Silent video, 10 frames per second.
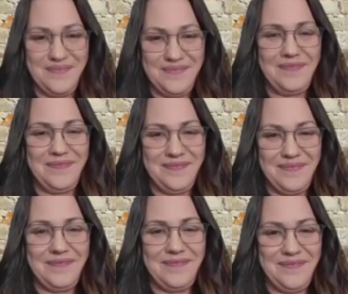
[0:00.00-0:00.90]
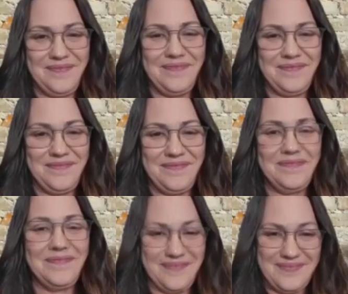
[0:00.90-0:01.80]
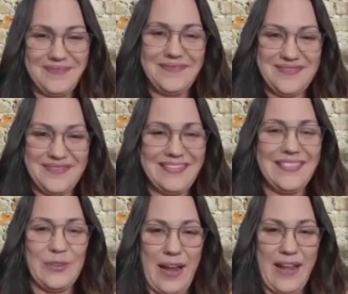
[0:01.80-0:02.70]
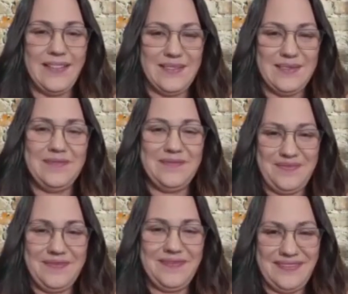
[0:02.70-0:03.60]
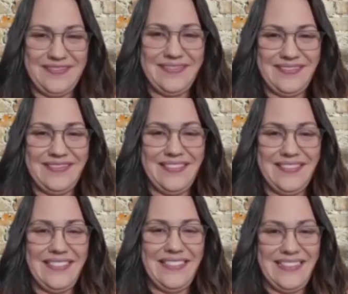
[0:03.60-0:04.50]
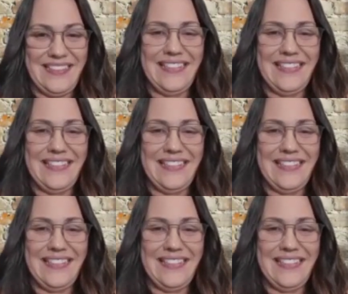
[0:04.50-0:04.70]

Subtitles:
we have both sides coming to figure how to put them together.